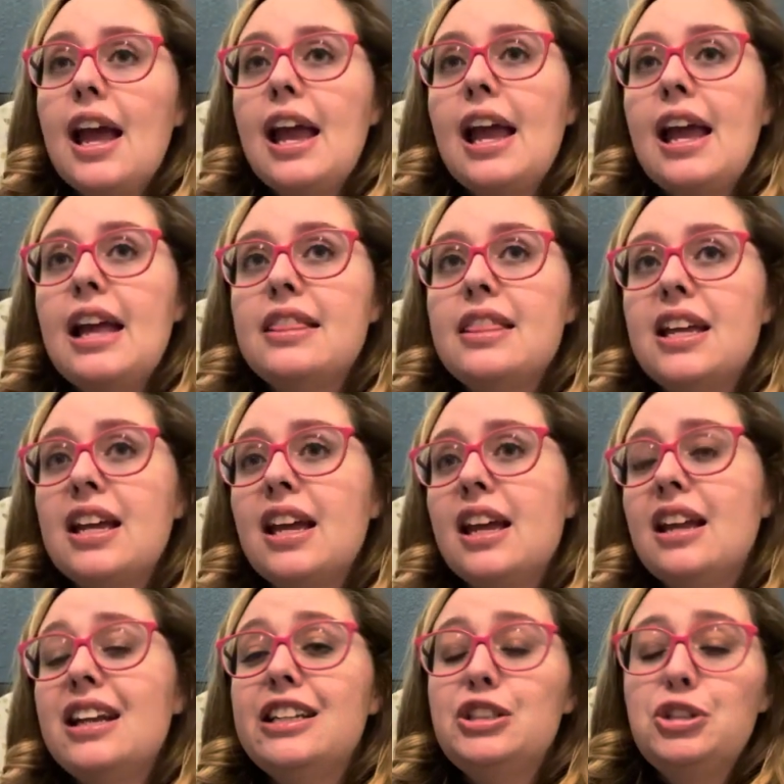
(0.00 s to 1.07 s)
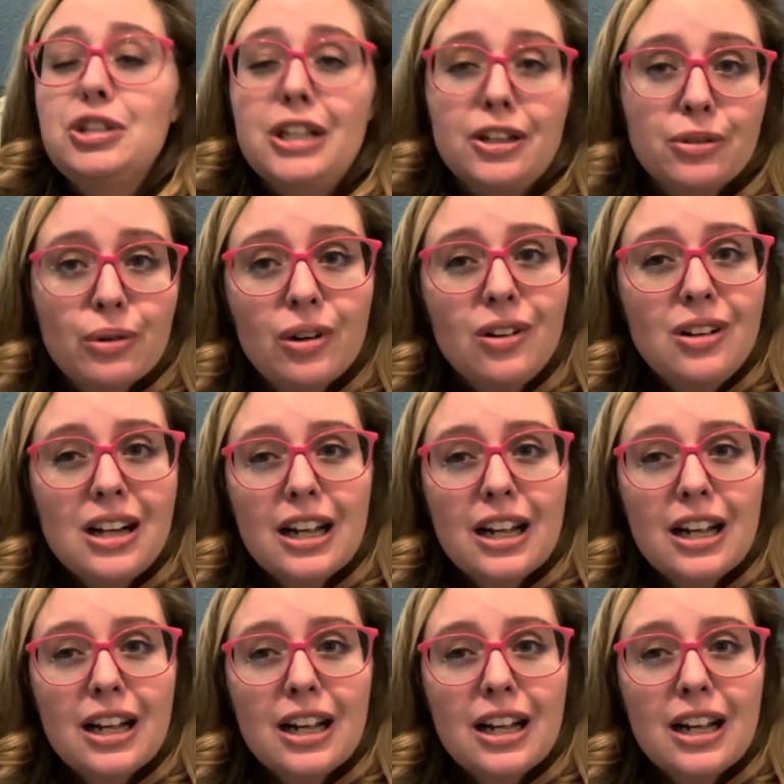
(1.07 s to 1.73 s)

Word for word: And then in general,